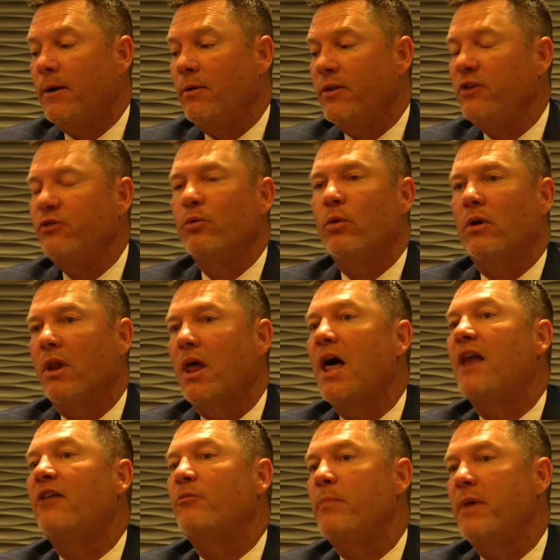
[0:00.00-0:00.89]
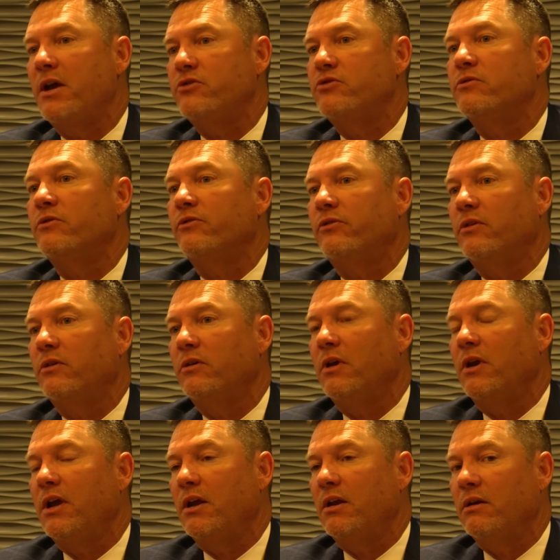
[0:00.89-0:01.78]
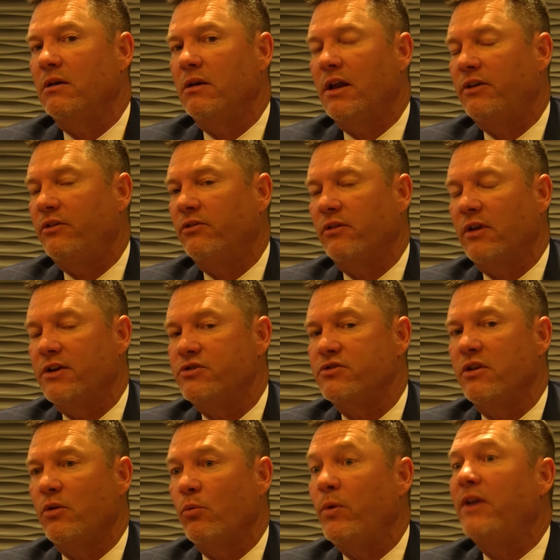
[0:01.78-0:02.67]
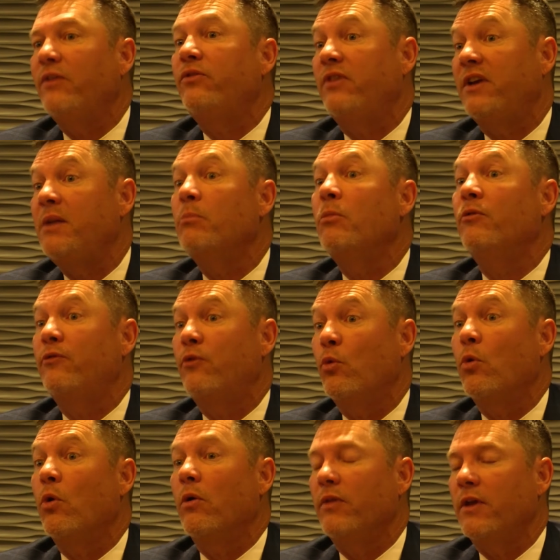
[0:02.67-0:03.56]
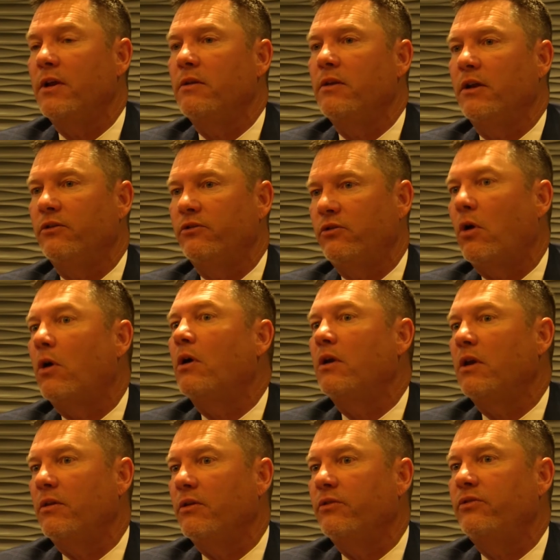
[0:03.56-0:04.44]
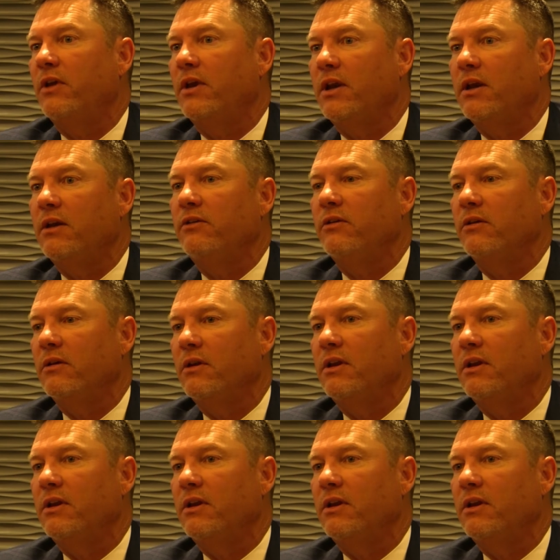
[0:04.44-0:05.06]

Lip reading: these were a lot of measures and legislation that we had seen before that started in the Senate.